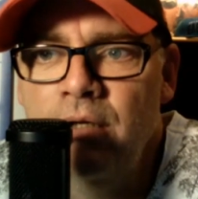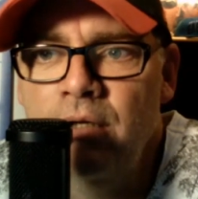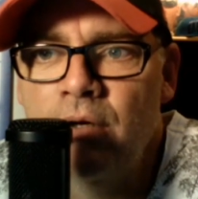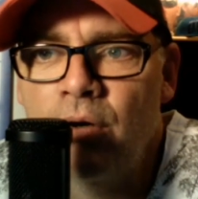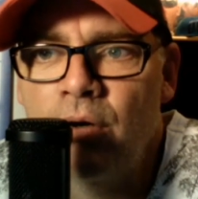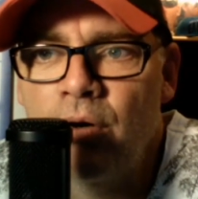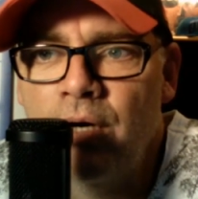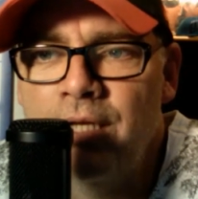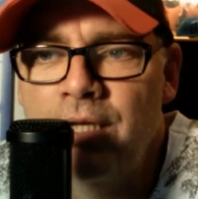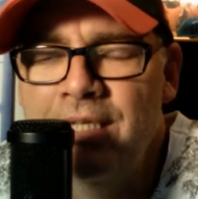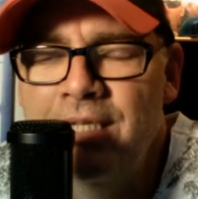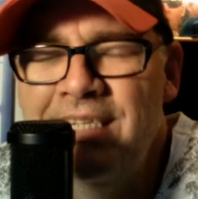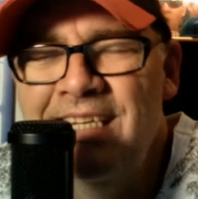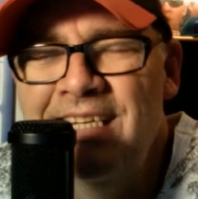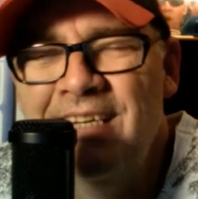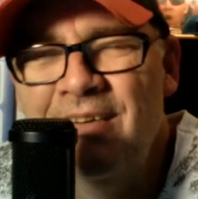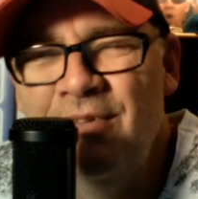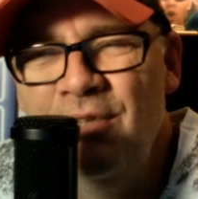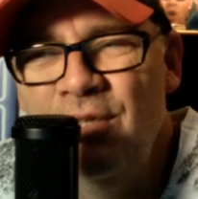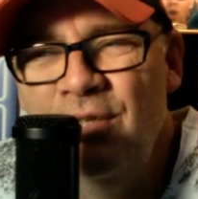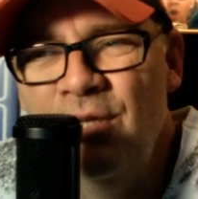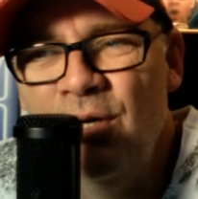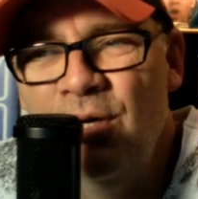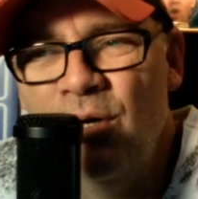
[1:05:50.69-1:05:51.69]
or I
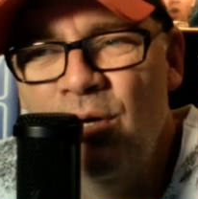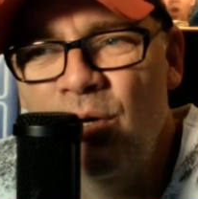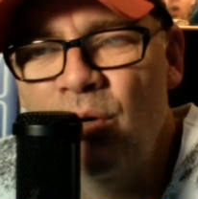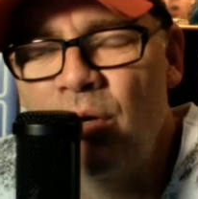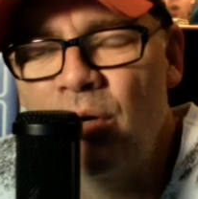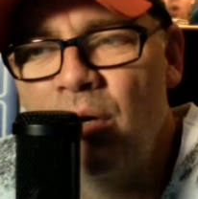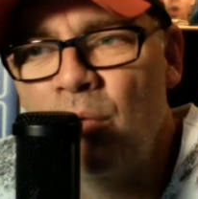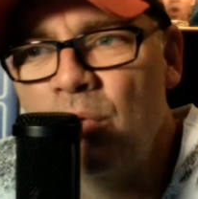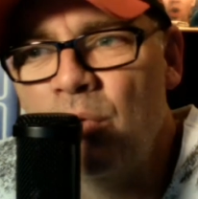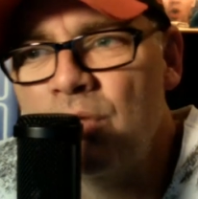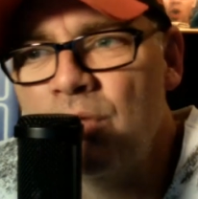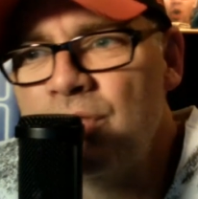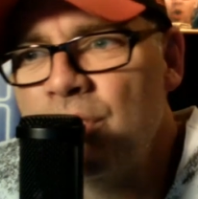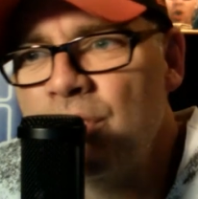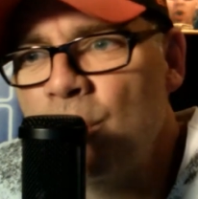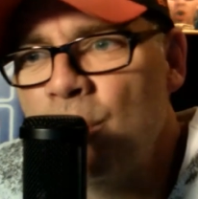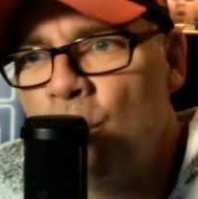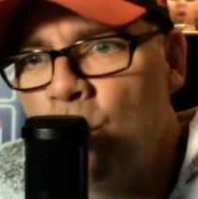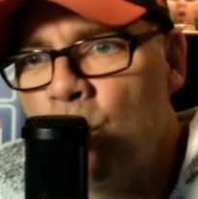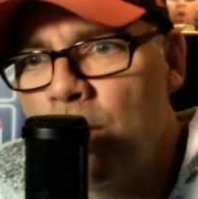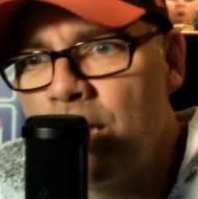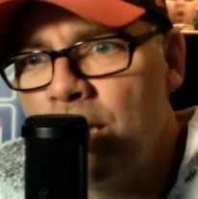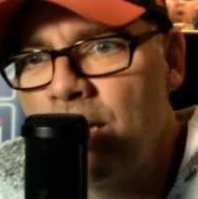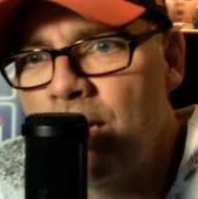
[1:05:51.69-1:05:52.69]
didn't know, or I wasn't
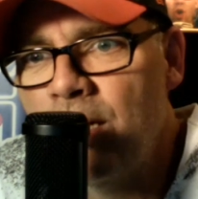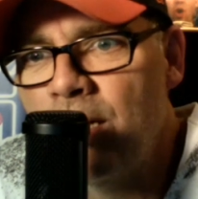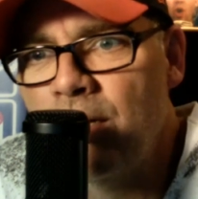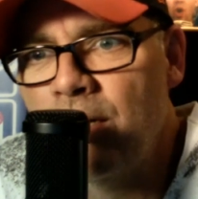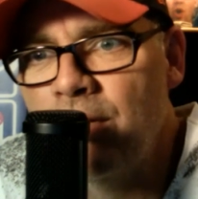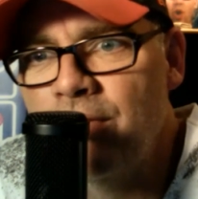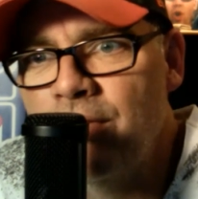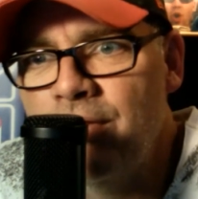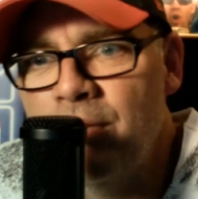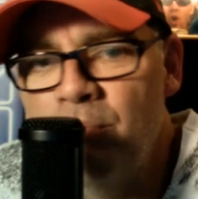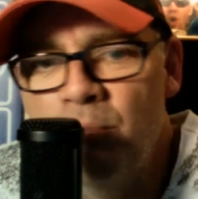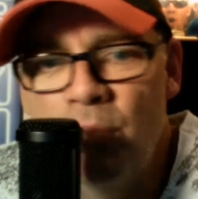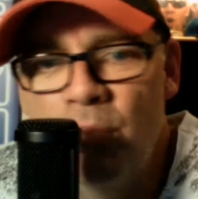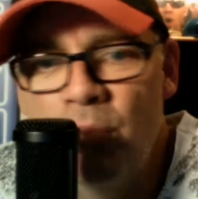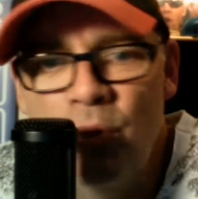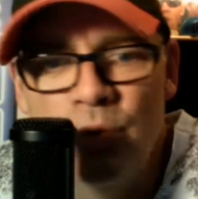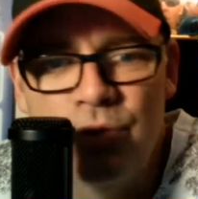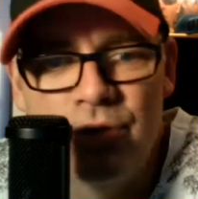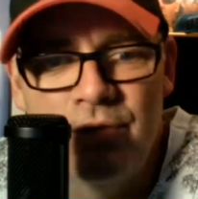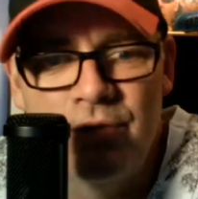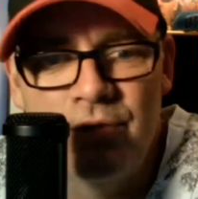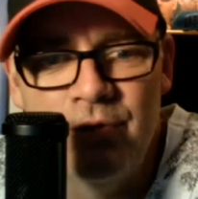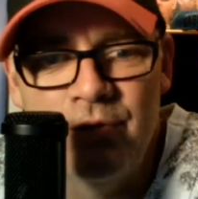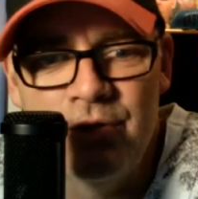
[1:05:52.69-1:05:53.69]
aware that
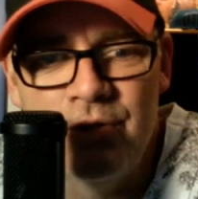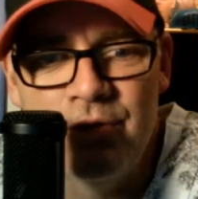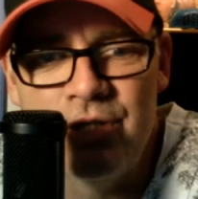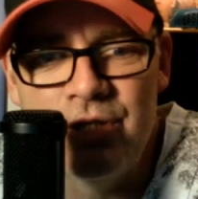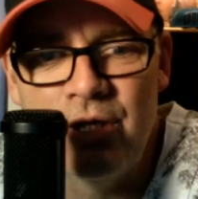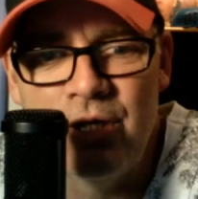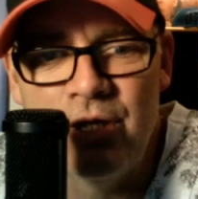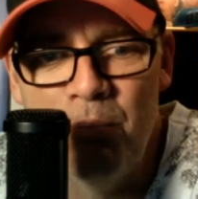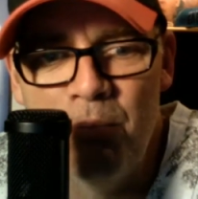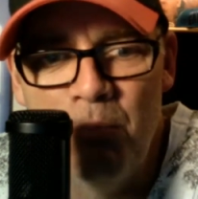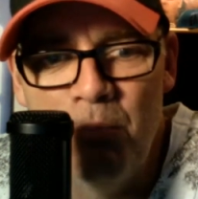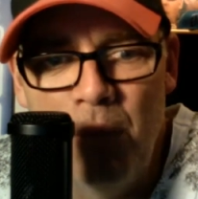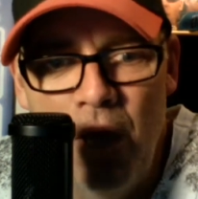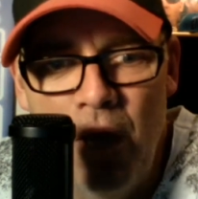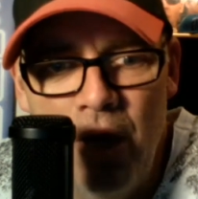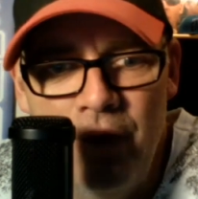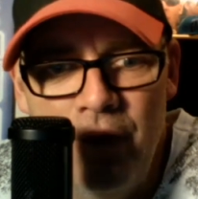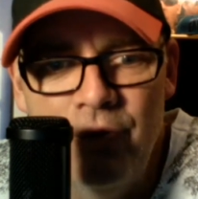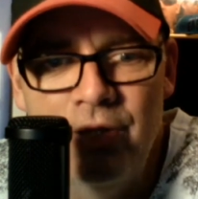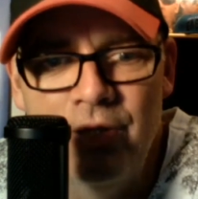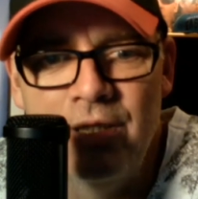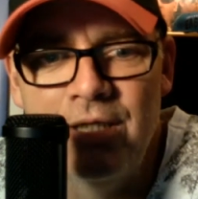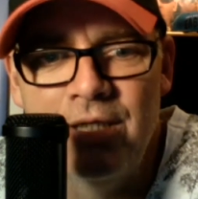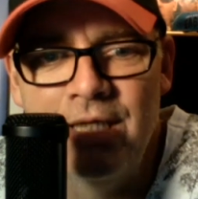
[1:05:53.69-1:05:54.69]
most of us are
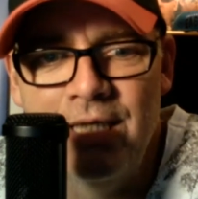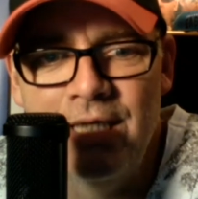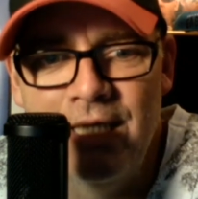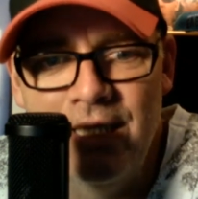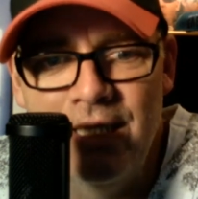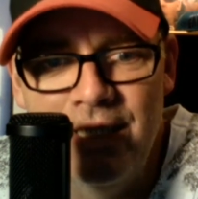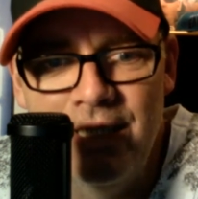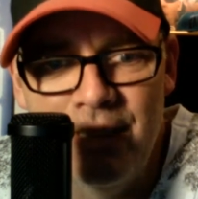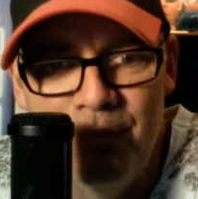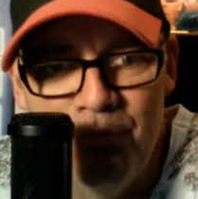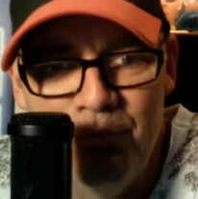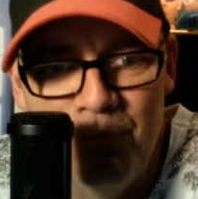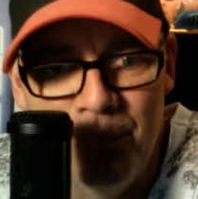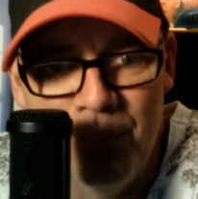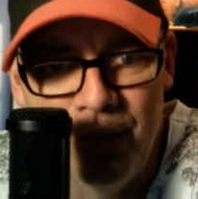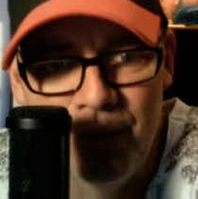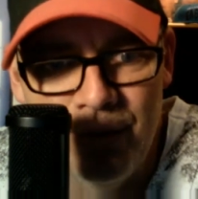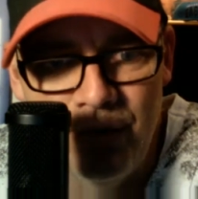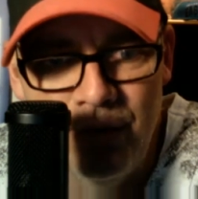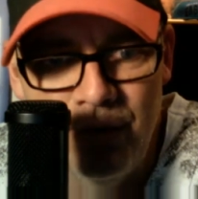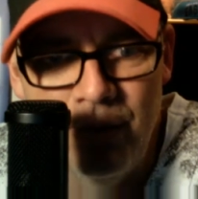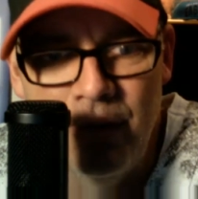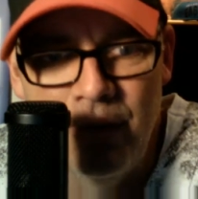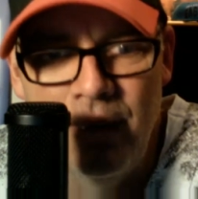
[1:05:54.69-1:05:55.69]
moderately in the
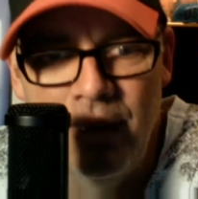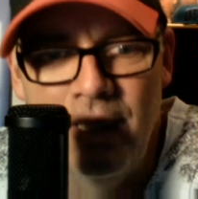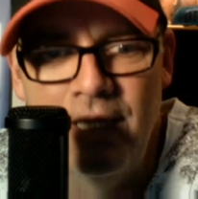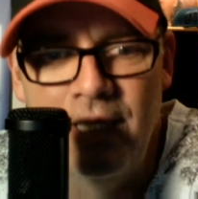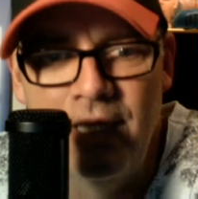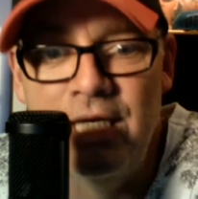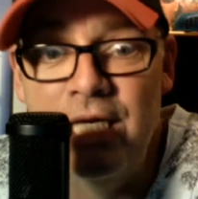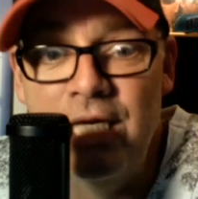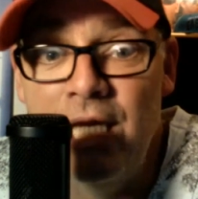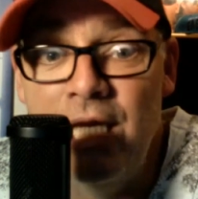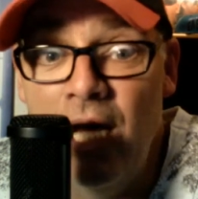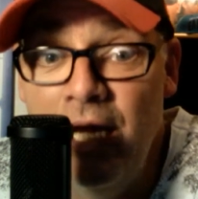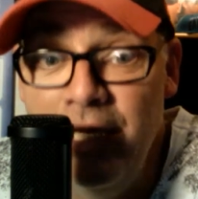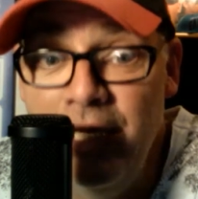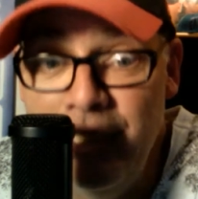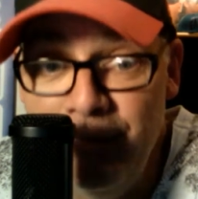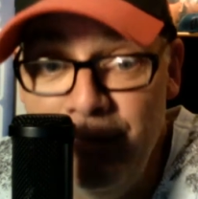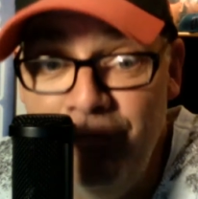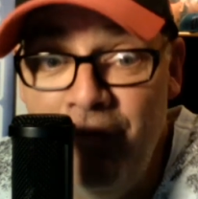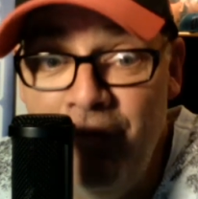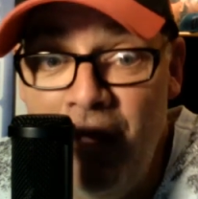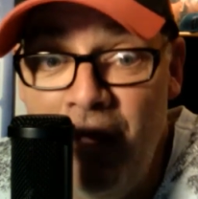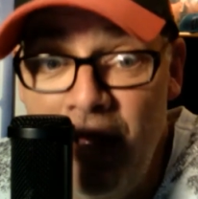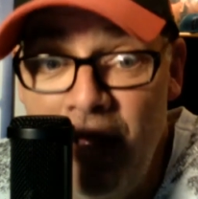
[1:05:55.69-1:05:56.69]
middle, and 95%
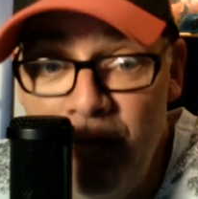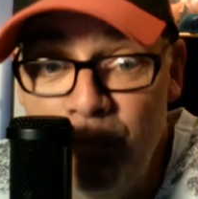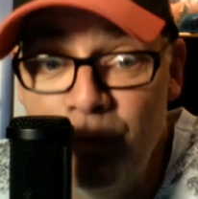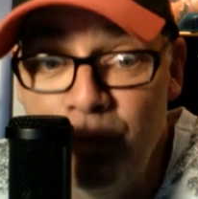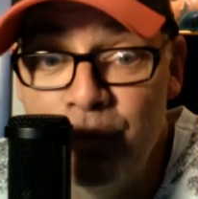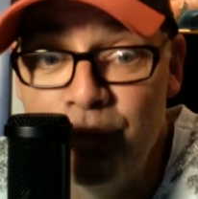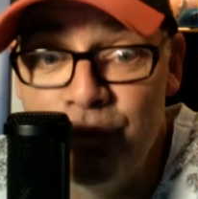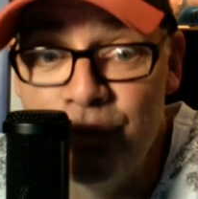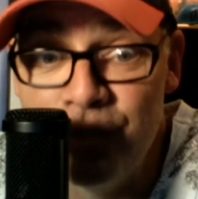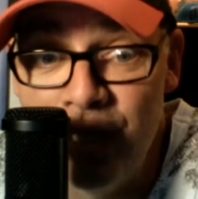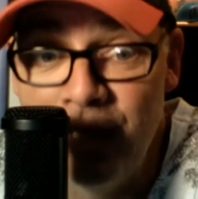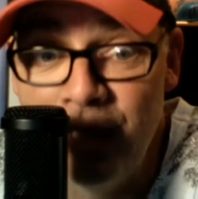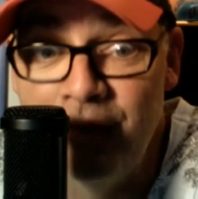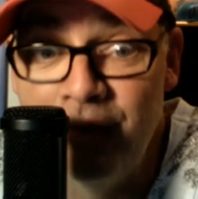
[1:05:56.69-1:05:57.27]
mm-hmm.